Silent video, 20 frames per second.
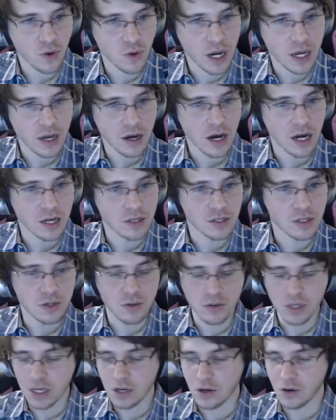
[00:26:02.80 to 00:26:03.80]
on to
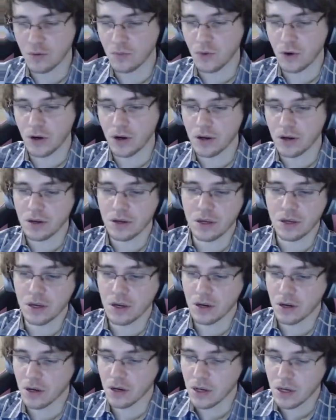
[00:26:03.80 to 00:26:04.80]
the homework
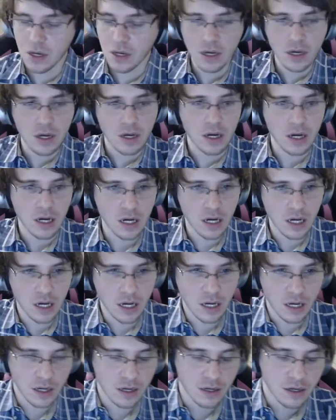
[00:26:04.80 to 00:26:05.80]
here
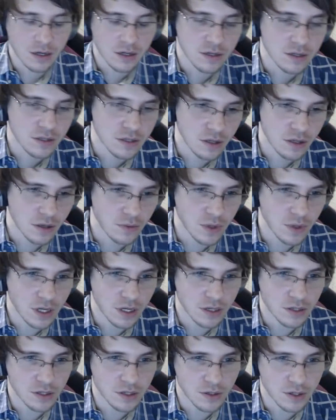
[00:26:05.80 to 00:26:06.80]
uh, so that we can
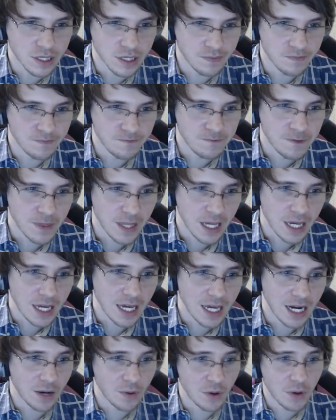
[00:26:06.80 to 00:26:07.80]
do it. And
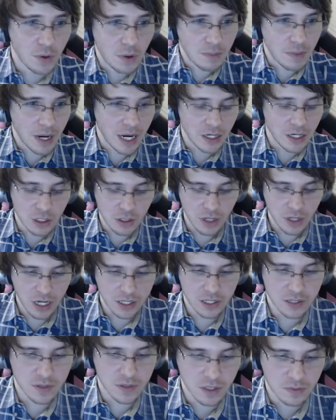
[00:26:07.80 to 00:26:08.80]
I want to remind you guys
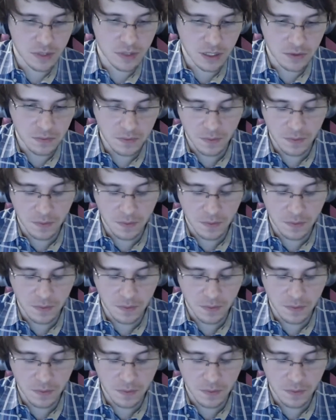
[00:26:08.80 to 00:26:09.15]
of something.